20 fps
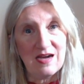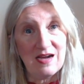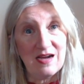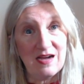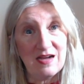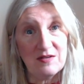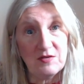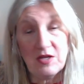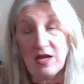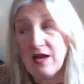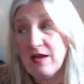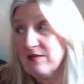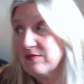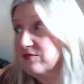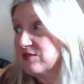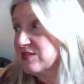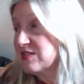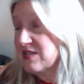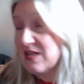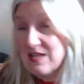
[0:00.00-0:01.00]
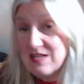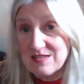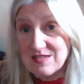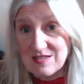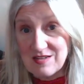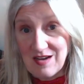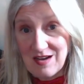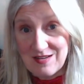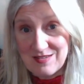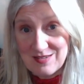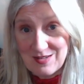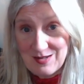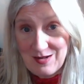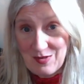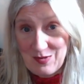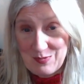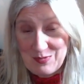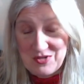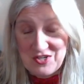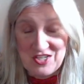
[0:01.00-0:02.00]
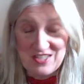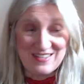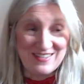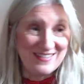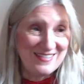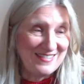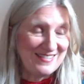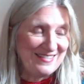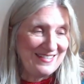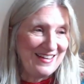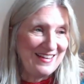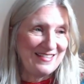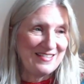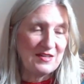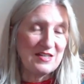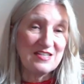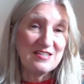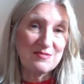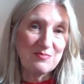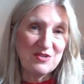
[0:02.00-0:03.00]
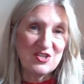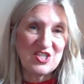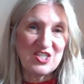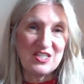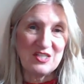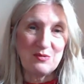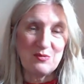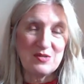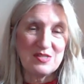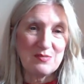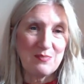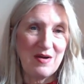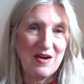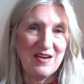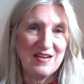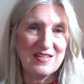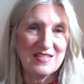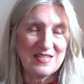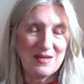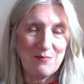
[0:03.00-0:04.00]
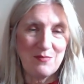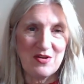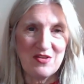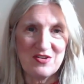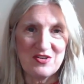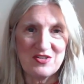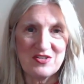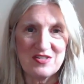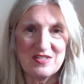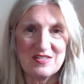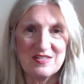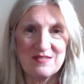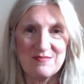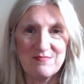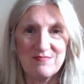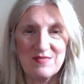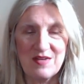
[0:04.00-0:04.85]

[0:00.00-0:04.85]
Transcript: I, I've since gotten another machine, and this machine was my stepmother's.